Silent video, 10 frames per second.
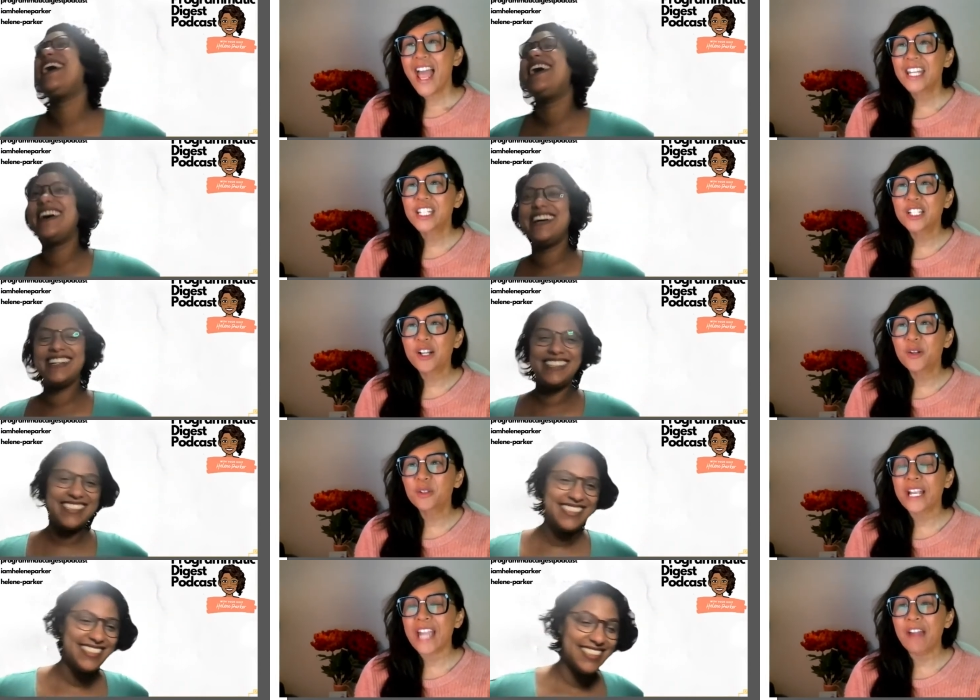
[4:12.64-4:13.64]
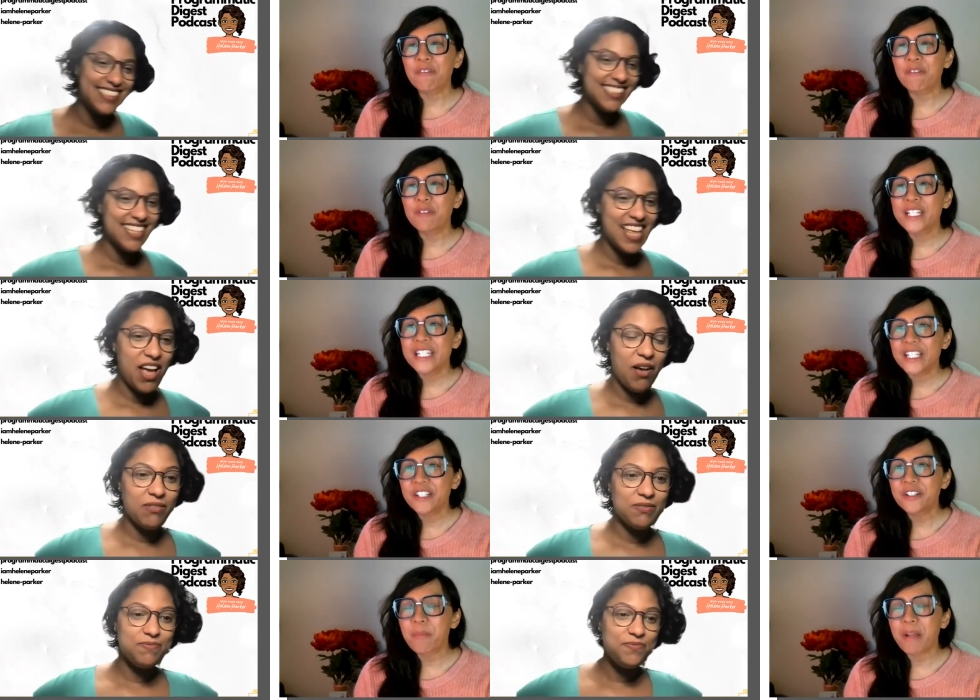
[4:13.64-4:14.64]
Speaker 1: and you know, like every
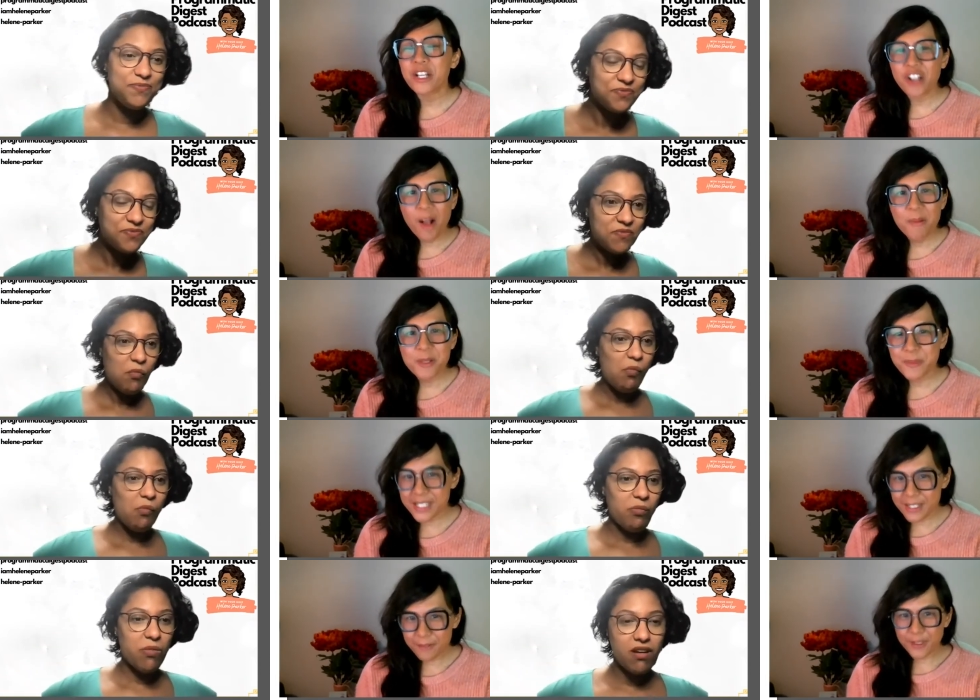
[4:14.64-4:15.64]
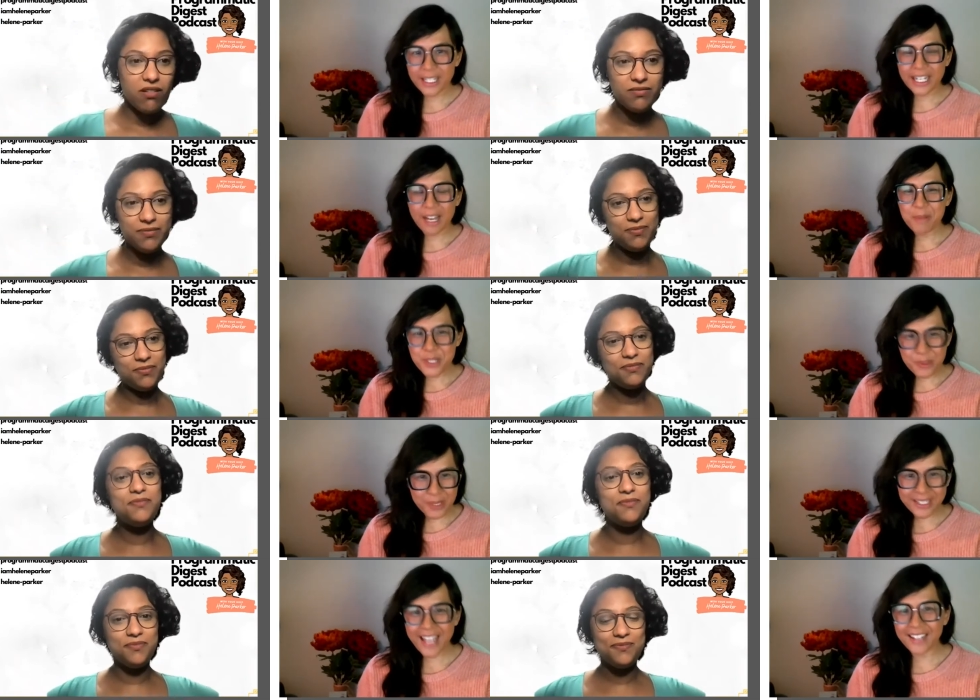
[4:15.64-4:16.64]
year, my job has been different. Like I've been
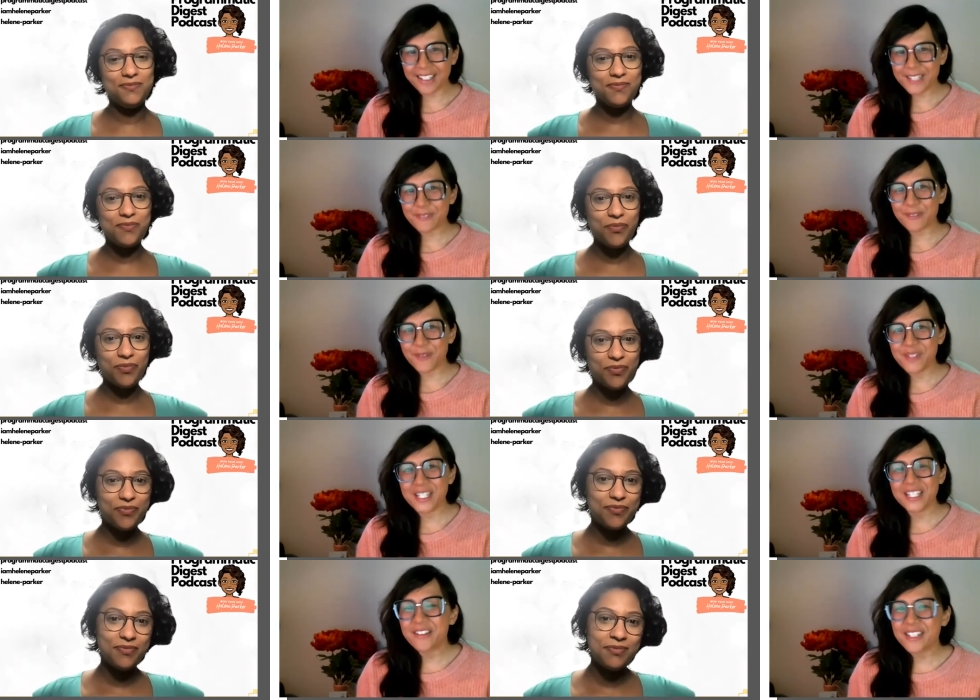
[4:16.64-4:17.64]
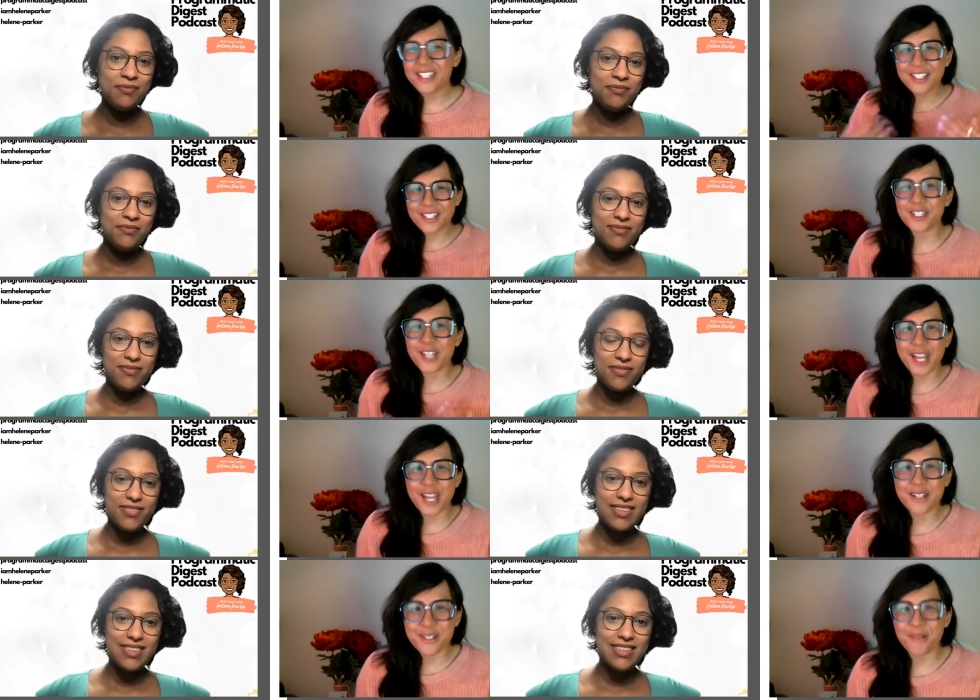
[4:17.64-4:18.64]
doing mm-hmm. analytics for 15 years, and it's just
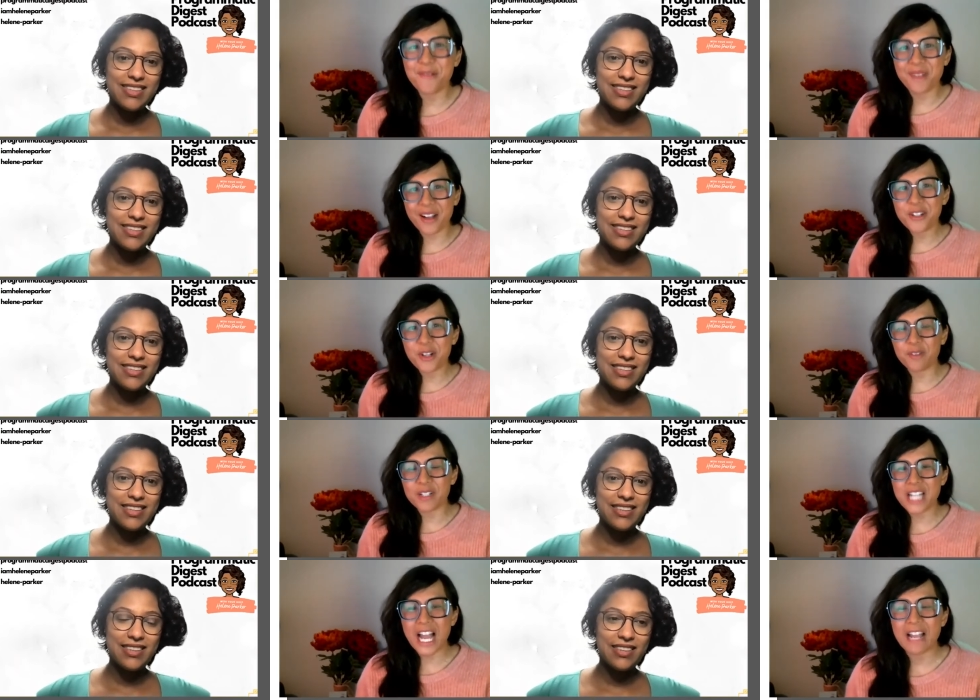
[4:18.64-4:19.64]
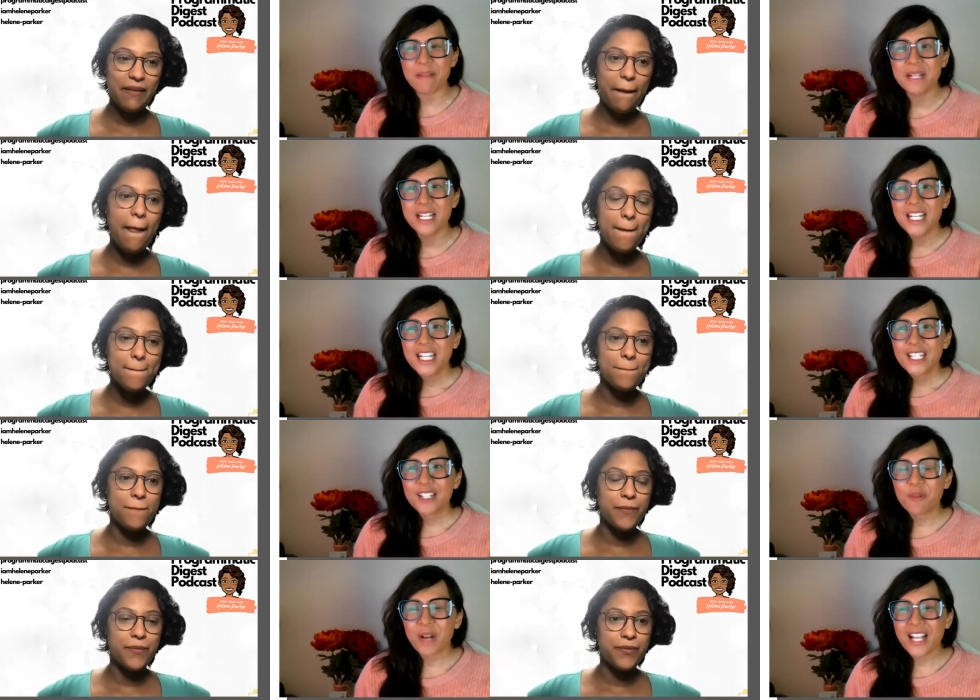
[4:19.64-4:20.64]
changed so much over time. You
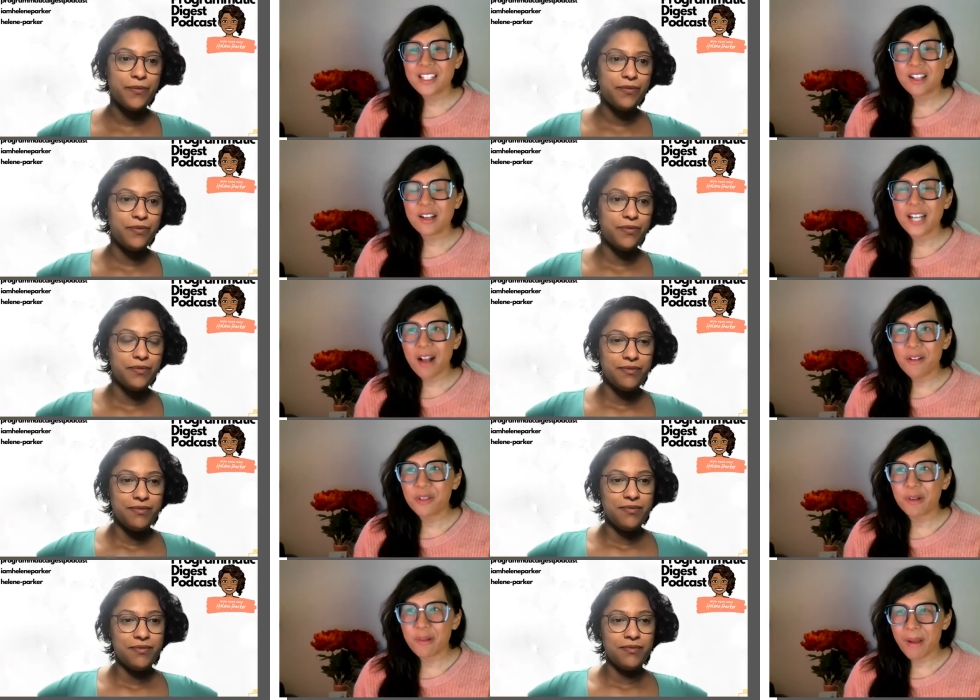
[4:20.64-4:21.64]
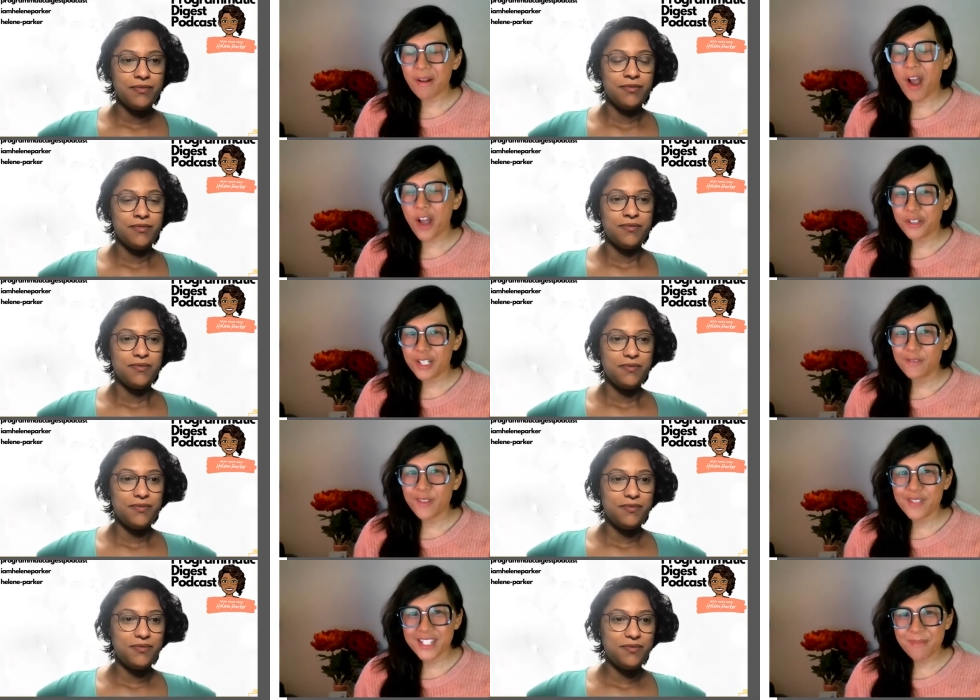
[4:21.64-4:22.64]
know, when I started out, there were about
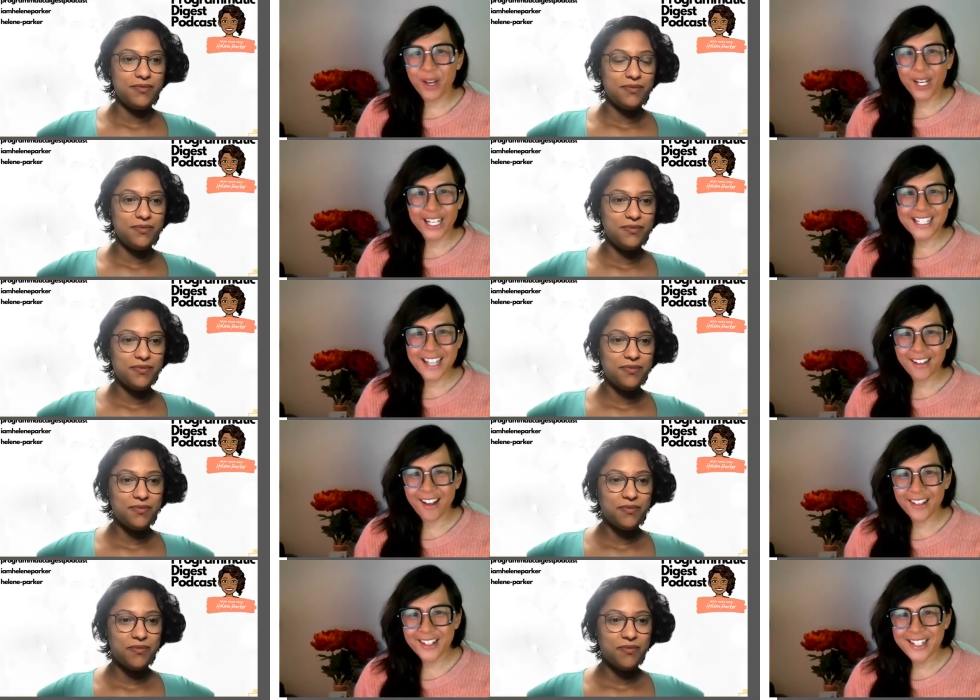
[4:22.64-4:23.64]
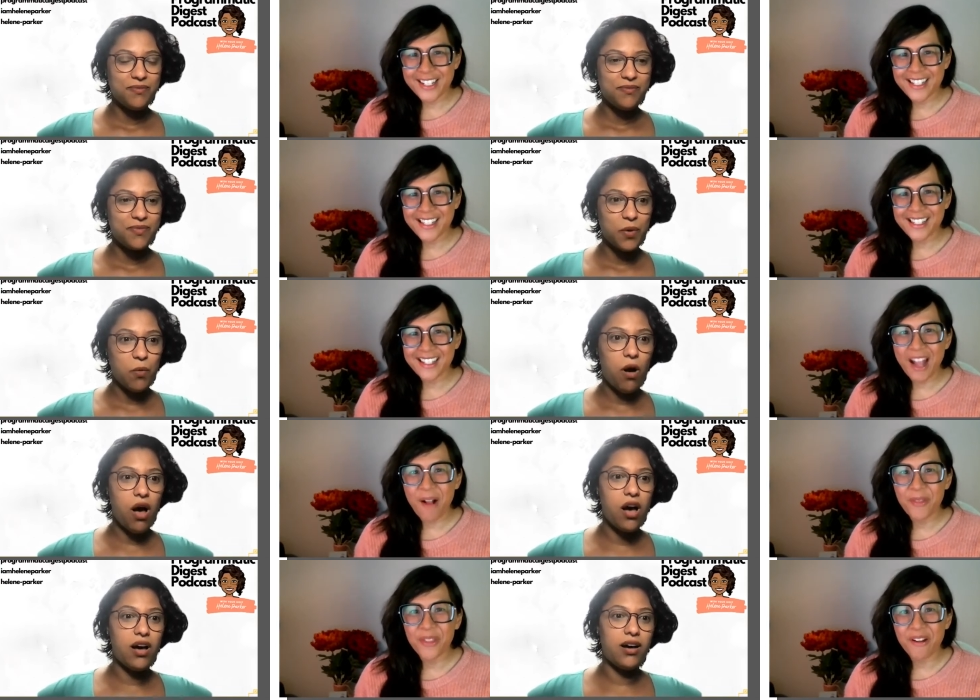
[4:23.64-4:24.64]
150 marketing technologies.
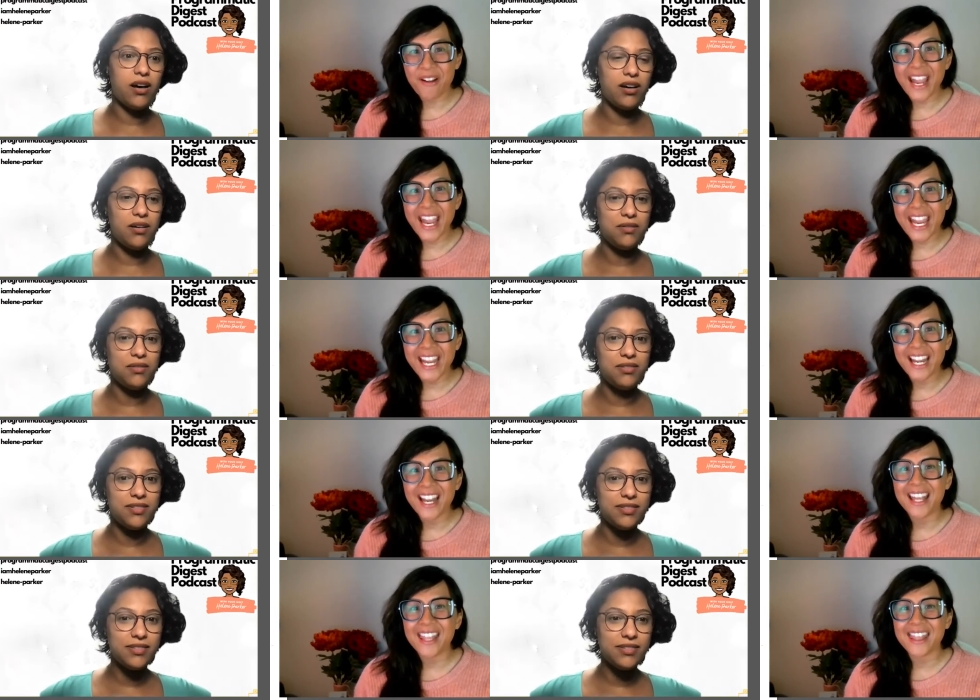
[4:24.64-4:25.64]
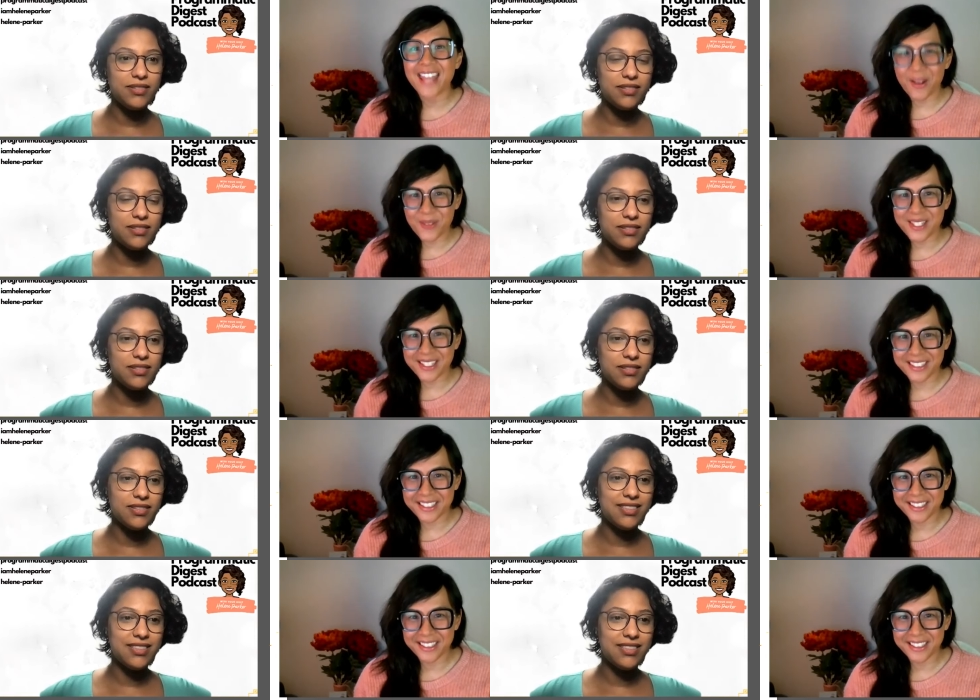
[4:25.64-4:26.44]
Now there are 8,000.